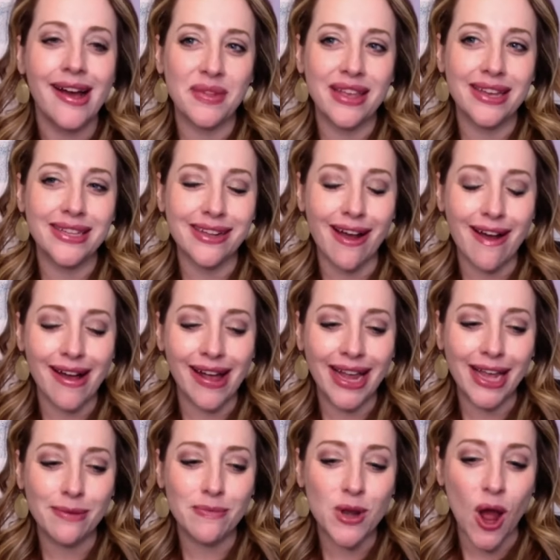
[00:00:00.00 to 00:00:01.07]
because I
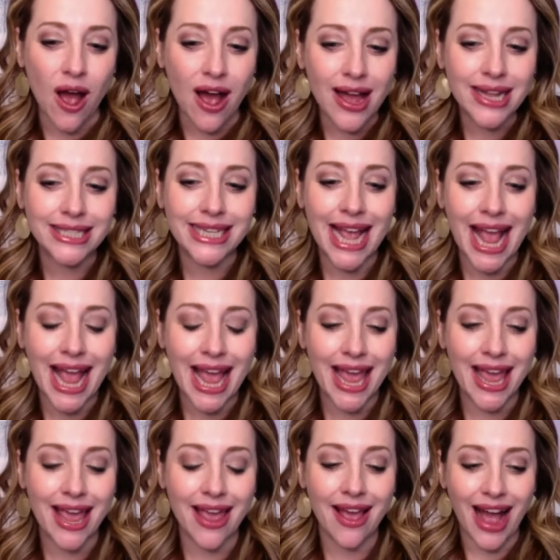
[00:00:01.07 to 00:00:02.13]
am not
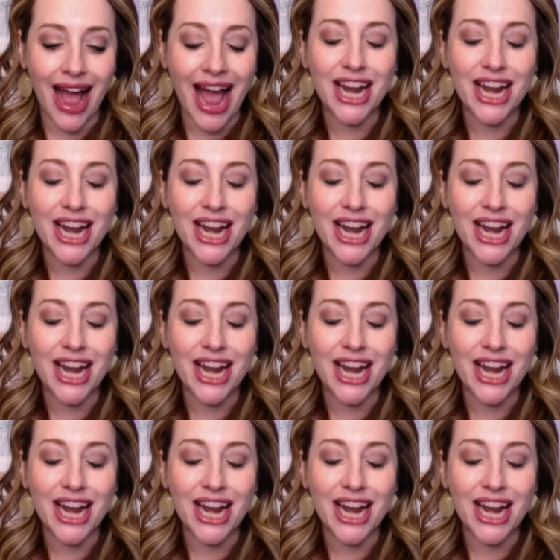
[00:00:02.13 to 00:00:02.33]
a,